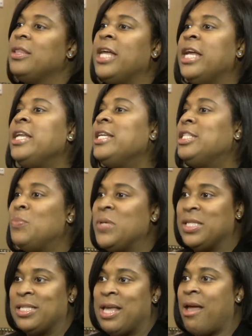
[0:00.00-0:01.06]
They need to
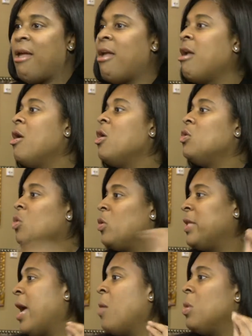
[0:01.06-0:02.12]
be saying,
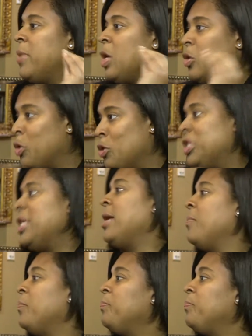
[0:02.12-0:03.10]
Dorothy, I want to be on your team.